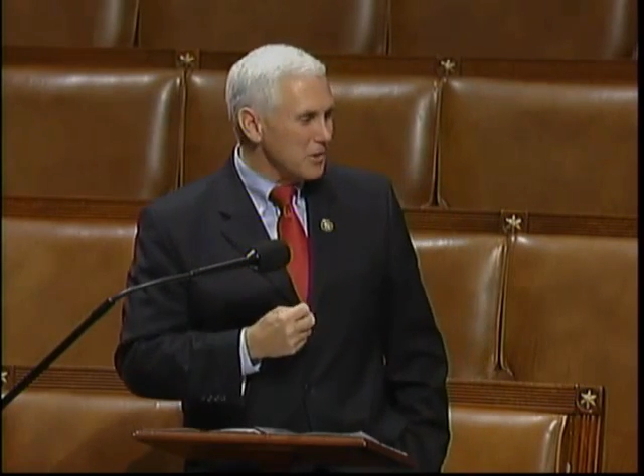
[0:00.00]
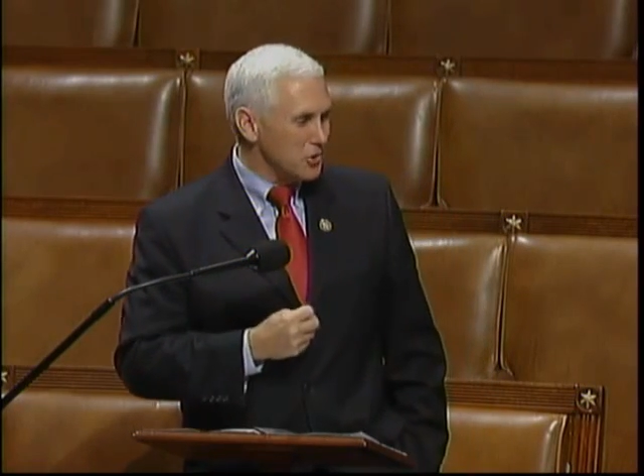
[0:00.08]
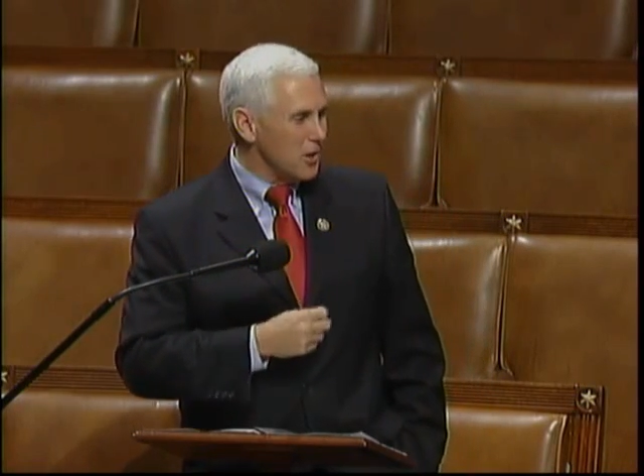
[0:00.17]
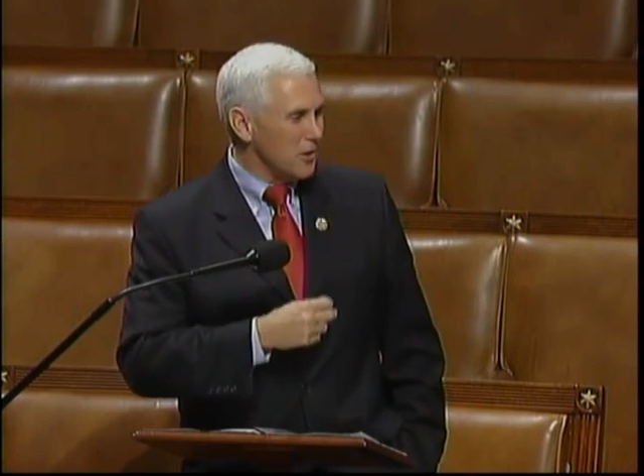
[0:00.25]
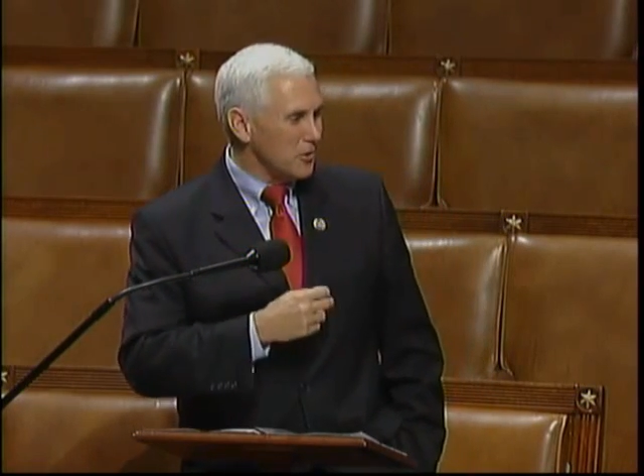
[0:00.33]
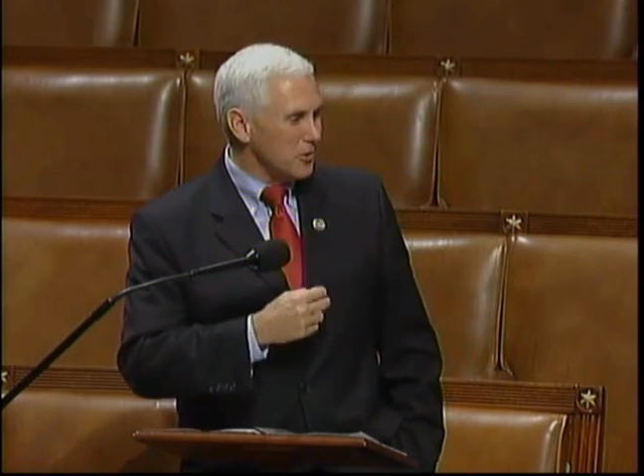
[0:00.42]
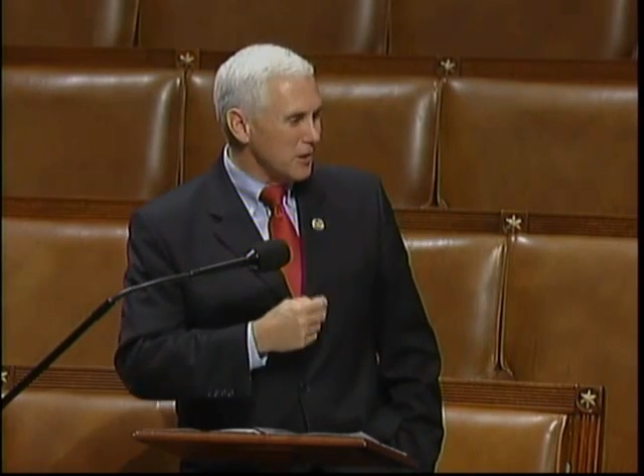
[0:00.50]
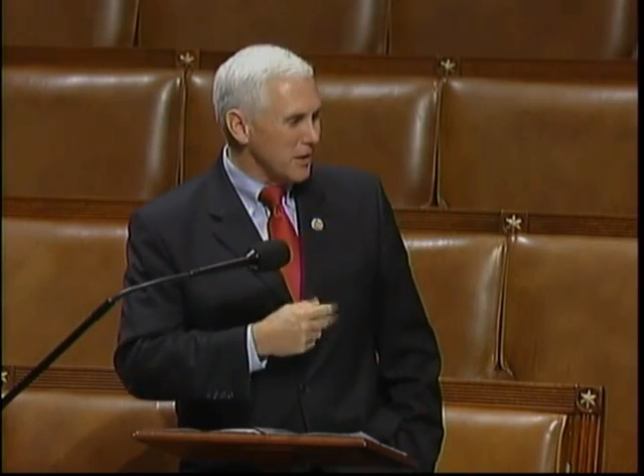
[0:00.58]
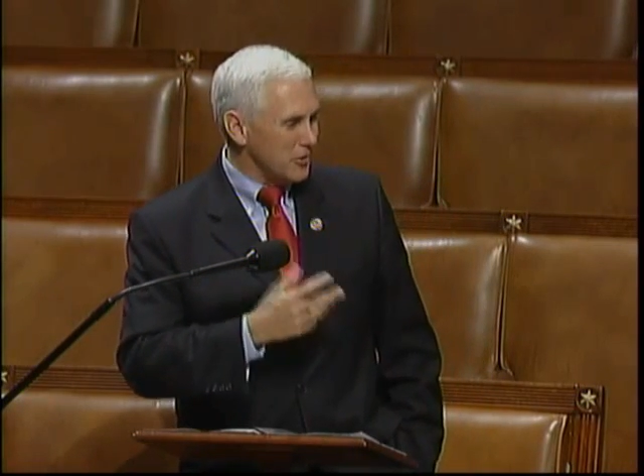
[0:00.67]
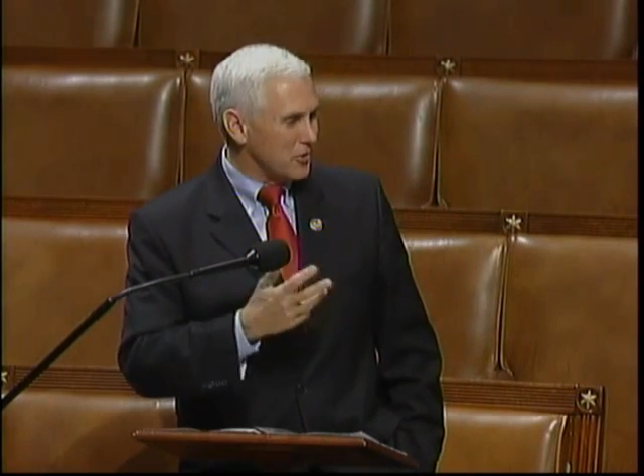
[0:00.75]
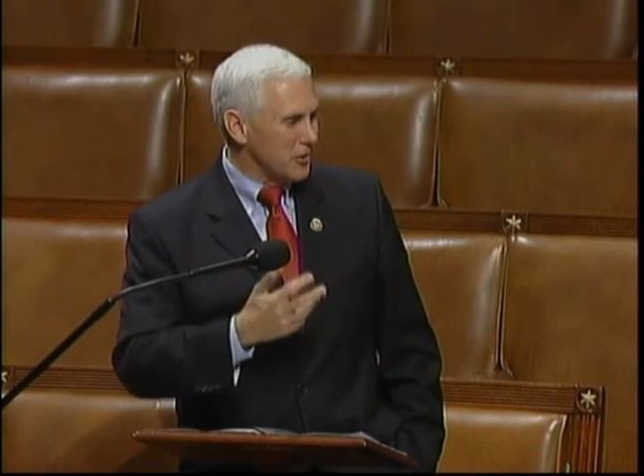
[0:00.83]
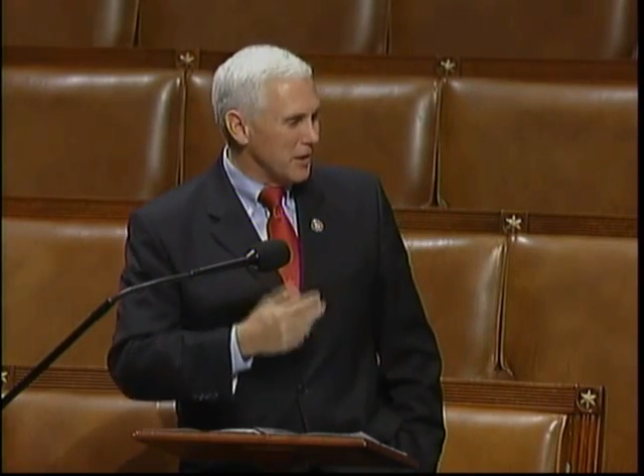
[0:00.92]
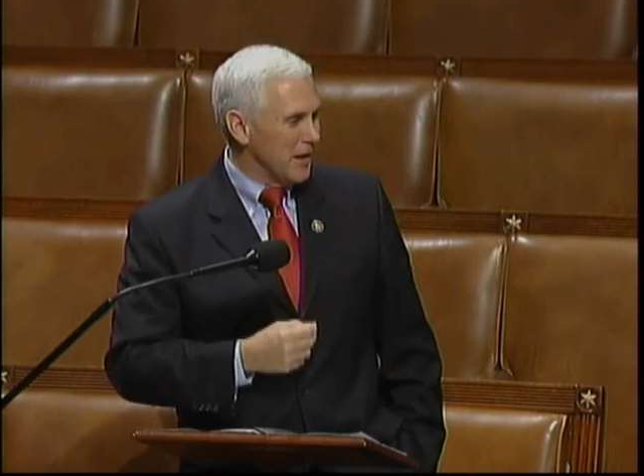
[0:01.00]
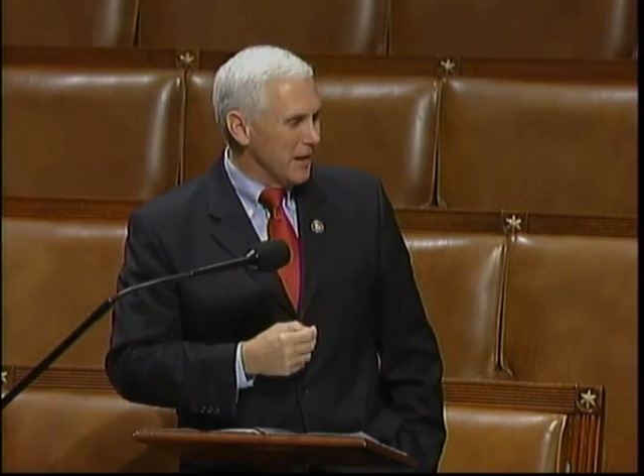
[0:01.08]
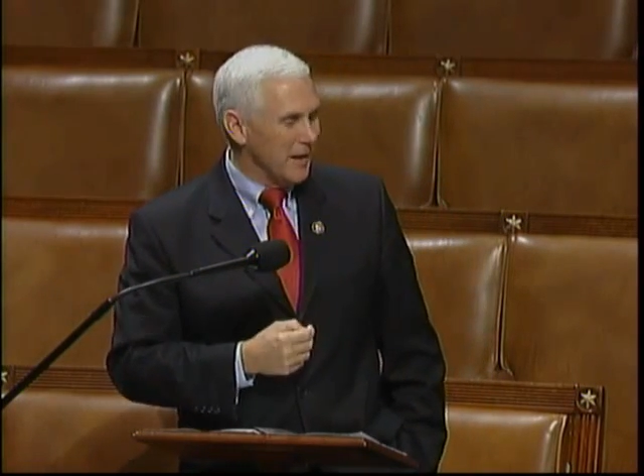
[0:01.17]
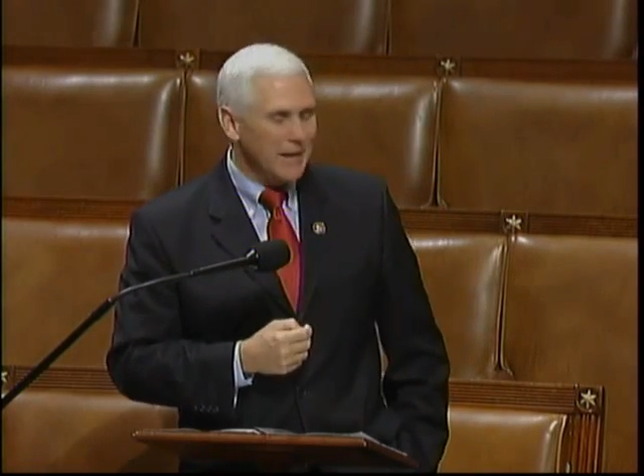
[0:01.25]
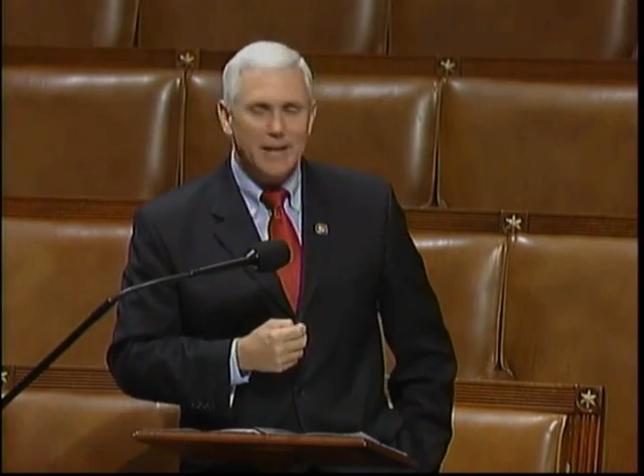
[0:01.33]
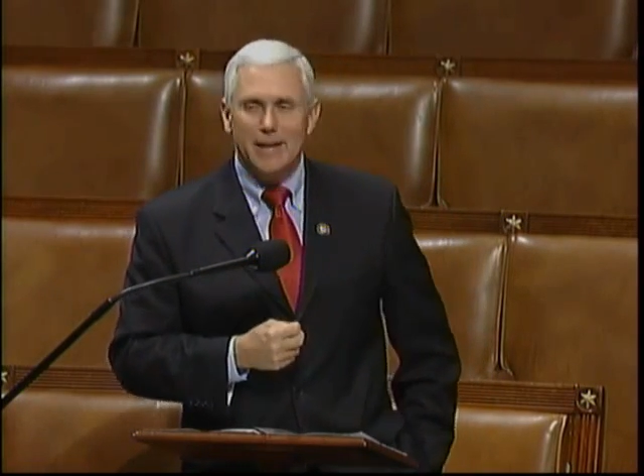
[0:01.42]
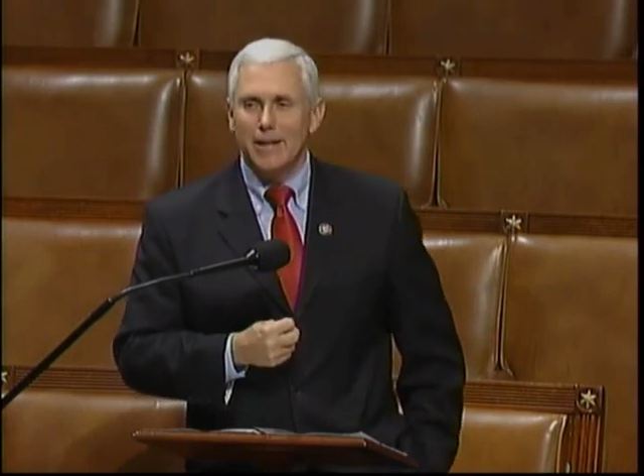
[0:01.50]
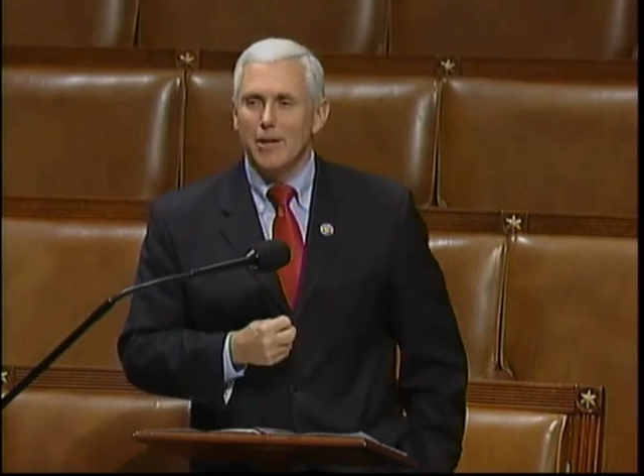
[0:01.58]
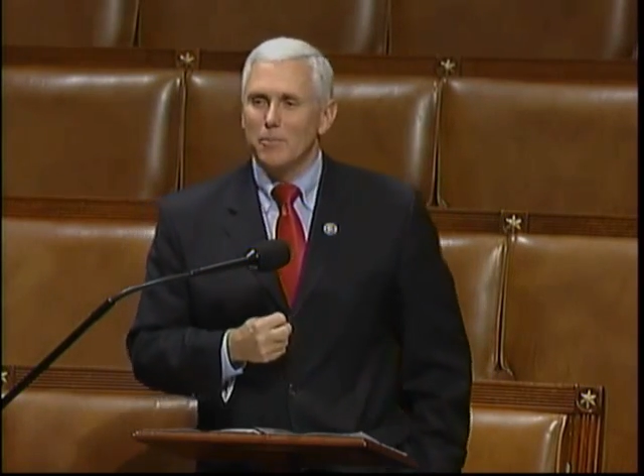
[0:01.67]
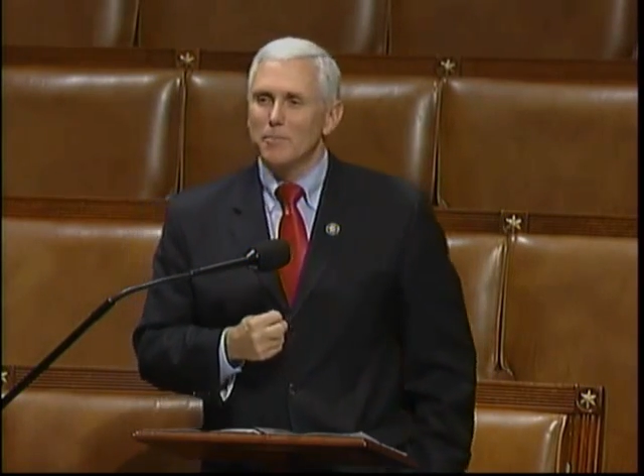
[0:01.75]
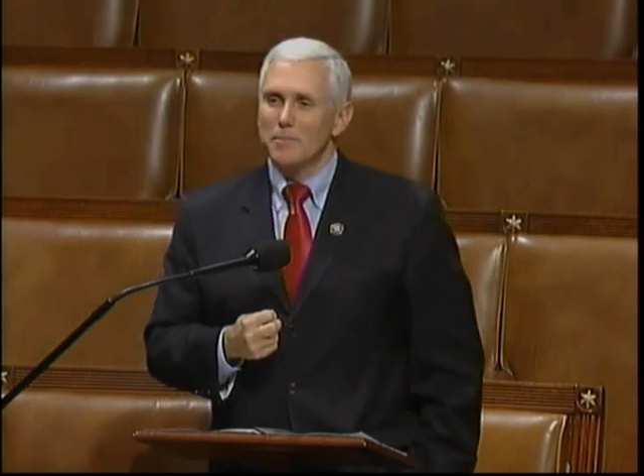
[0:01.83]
a chuckle yesterday, and I can't help